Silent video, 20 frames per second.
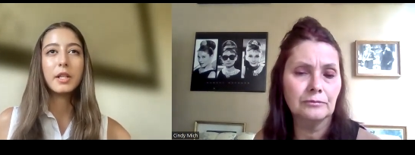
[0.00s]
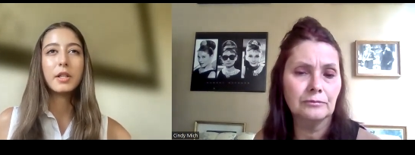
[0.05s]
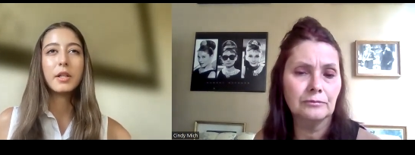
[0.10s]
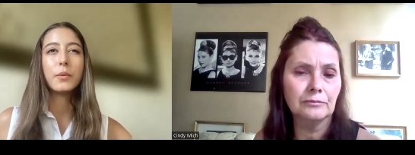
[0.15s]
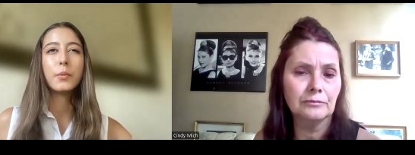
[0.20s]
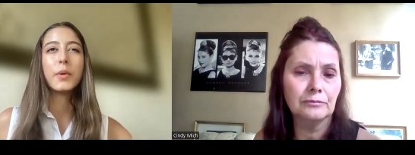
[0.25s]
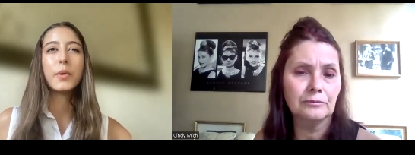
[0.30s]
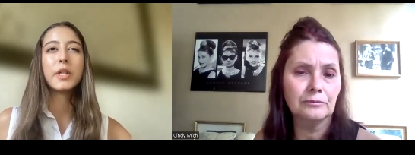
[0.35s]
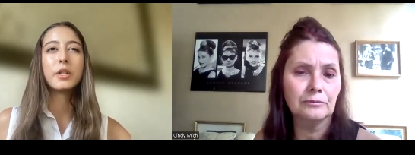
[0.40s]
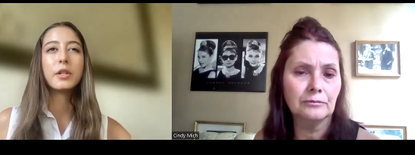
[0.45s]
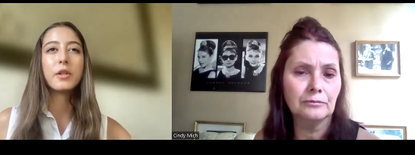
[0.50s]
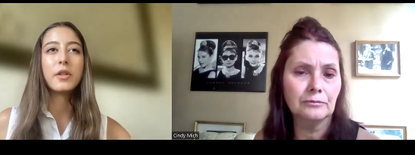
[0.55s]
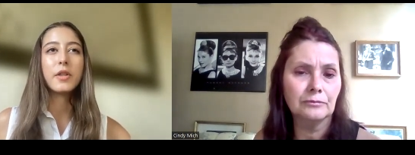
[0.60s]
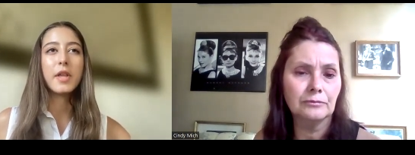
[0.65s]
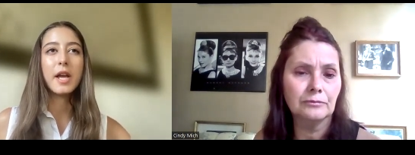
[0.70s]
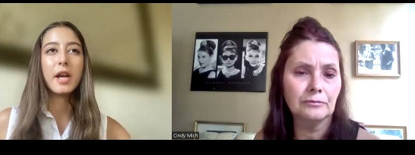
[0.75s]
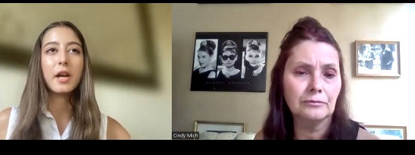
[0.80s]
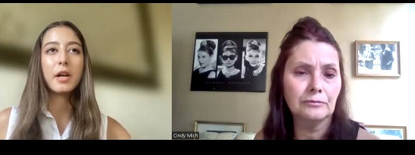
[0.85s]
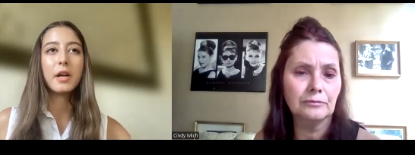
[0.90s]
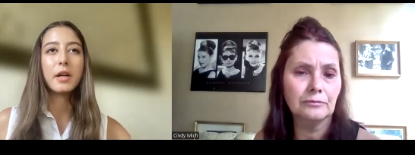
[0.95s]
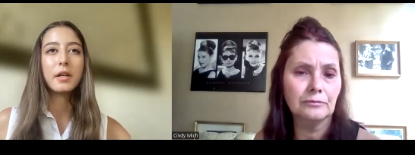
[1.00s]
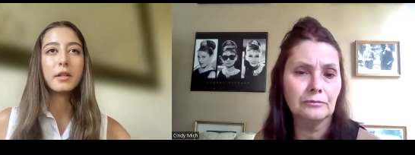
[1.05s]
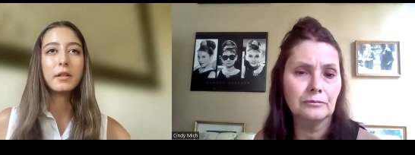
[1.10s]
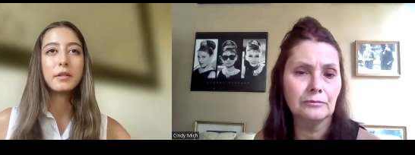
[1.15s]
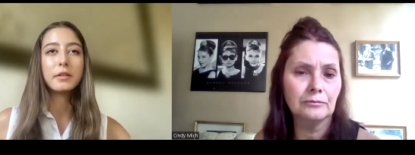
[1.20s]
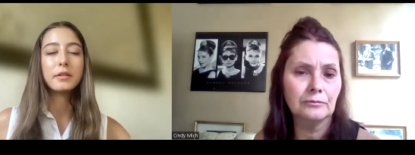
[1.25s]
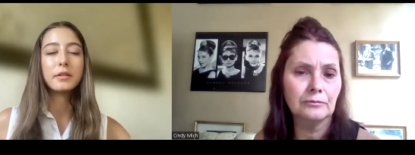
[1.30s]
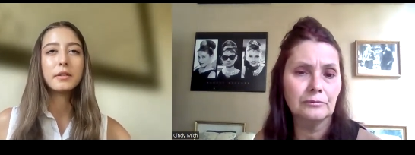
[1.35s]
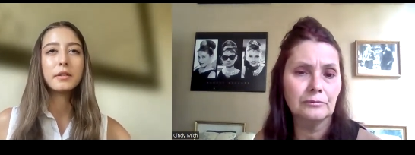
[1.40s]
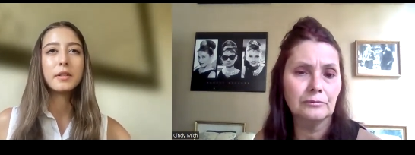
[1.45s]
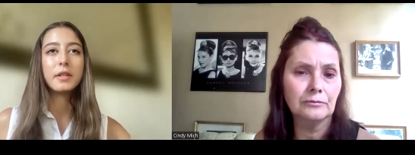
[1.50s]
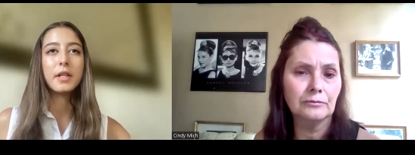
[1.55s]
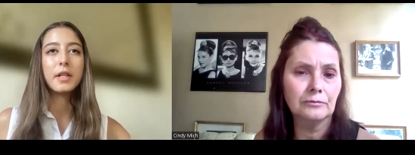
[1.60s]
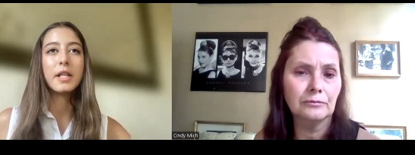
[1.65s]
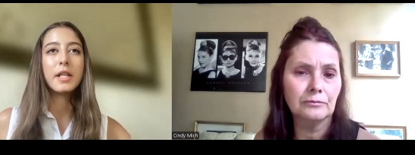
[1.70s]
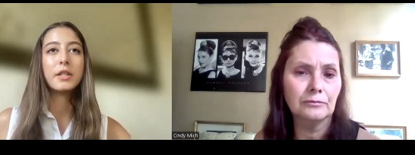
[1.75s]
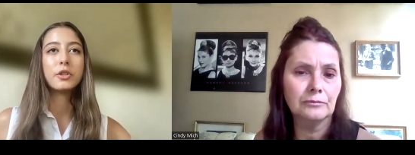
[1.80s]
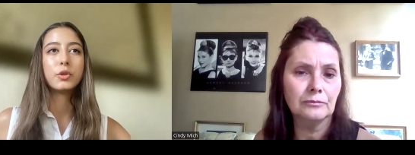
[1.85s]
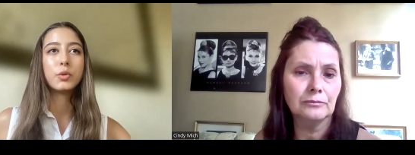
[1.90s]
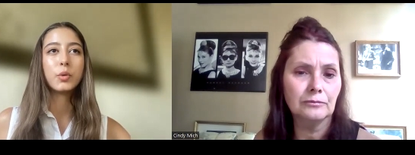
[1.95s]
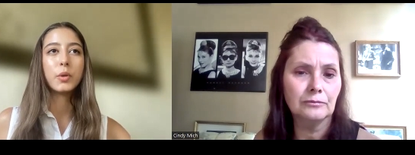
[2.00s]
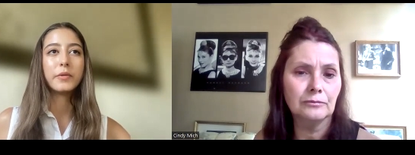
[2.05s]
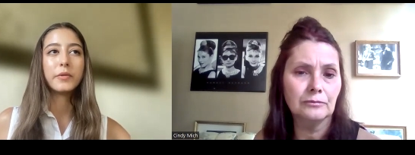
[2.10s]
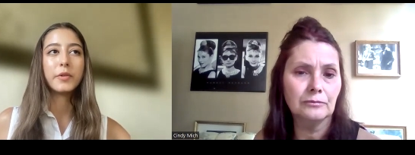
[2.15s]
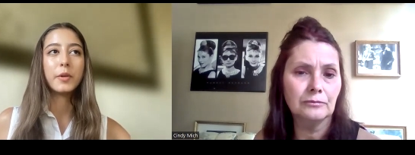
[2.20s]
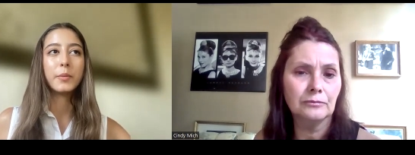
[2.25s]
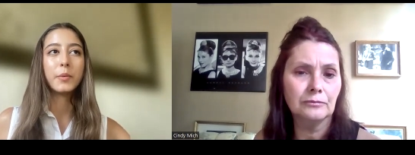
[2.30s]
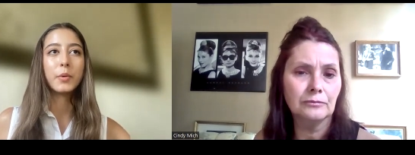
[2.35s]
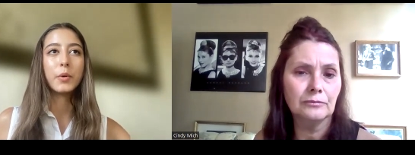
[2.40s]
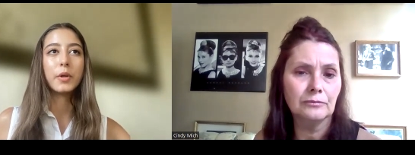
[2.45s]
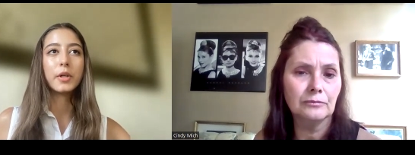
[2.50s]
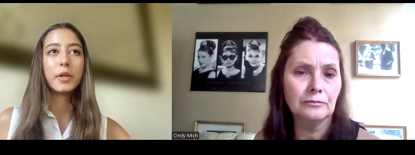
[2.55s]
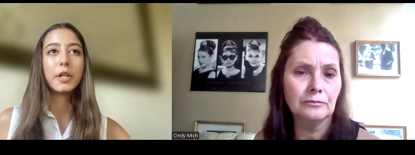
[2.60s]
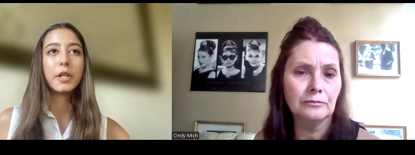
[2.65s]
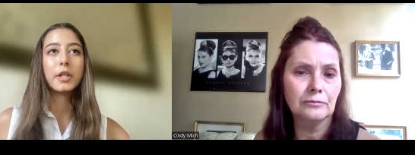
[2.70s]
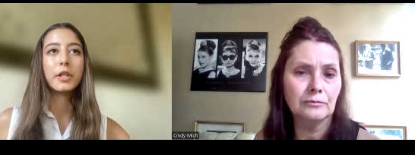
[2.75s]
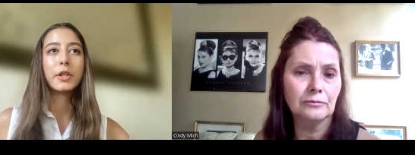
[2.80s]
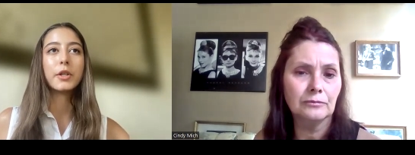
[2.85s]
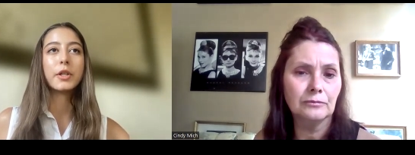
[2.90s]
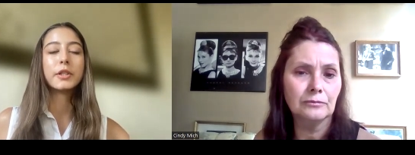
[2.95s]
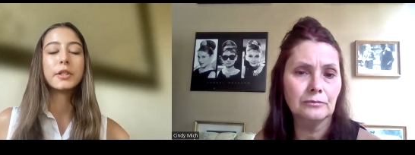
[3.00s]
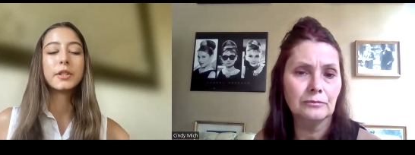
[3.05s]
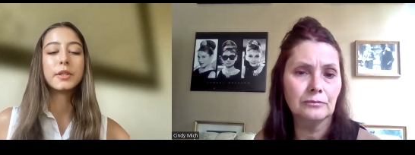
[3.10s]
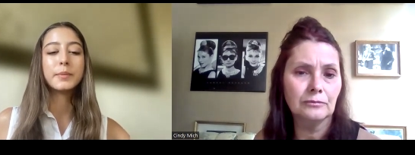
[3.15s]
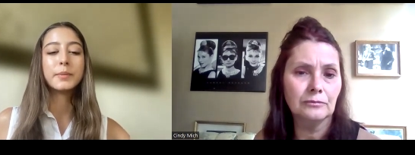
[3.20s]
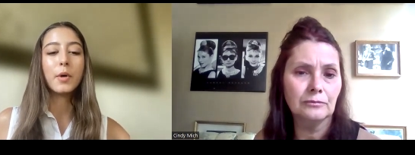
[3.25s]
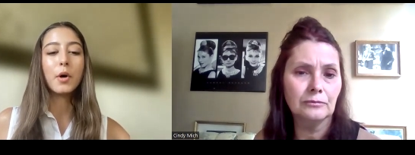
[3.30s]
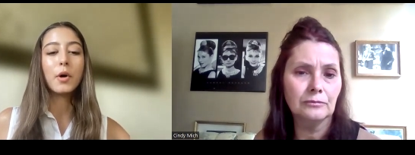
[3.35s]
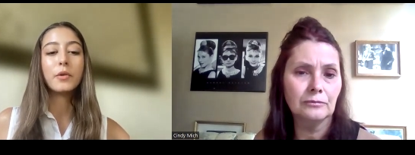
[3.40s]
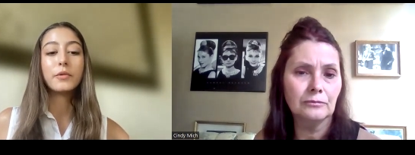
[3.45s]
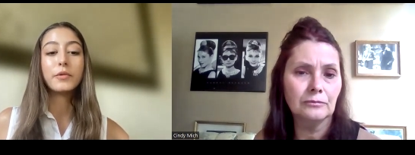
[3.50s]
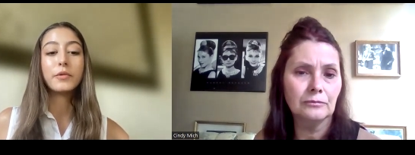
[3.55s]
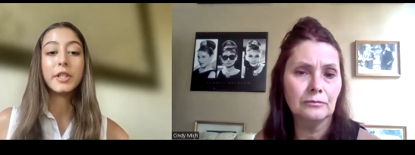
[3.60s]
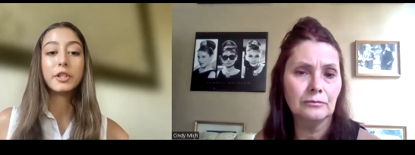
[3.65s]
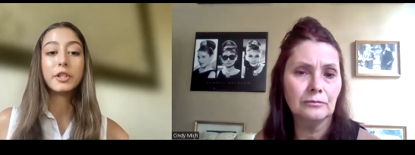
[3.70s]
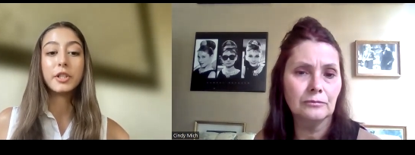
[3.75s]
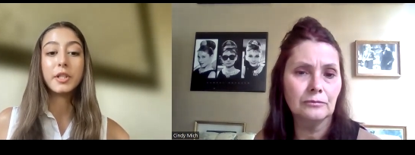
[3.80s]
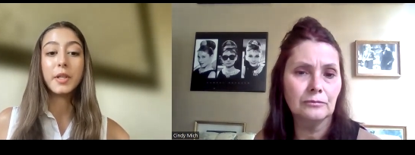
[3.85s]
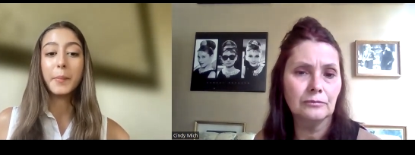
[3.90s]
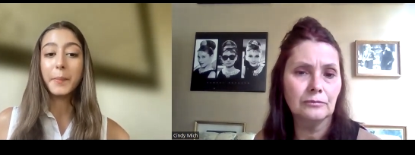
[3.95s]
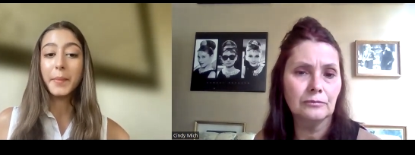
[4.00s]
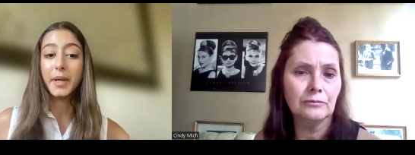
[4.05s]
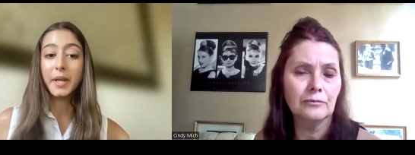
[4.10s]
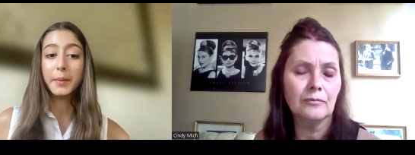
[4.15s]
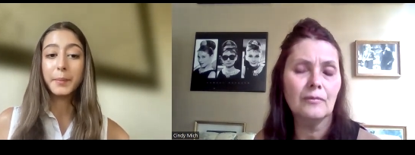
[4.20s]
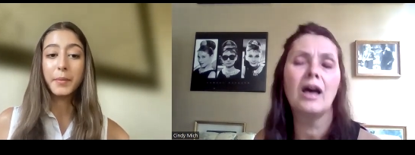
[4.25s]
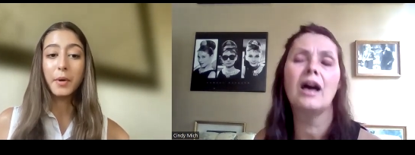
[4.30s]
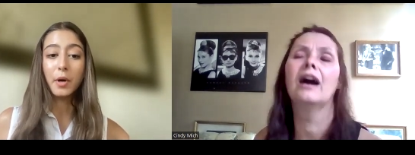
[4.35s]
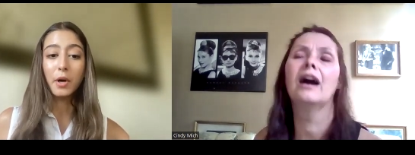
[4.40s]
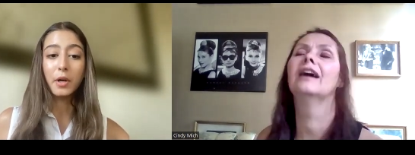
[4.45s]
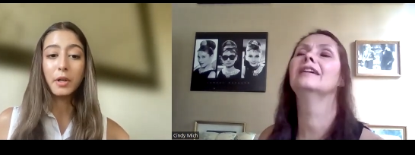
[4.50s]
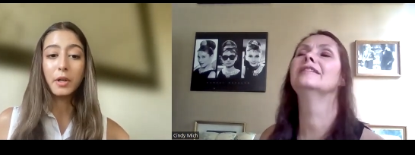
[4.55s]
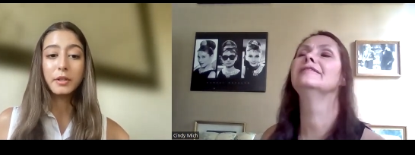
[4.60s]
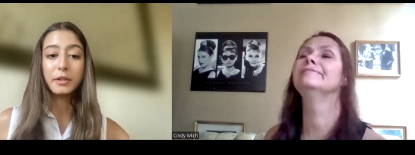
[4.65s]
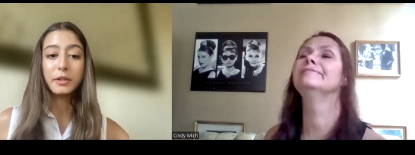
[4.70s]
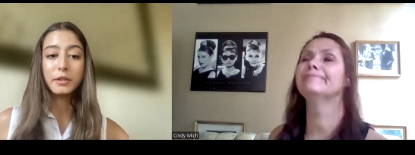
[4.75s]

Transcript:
Speaker 1: when you're there in the short film corner, you're a small fish in a big pond.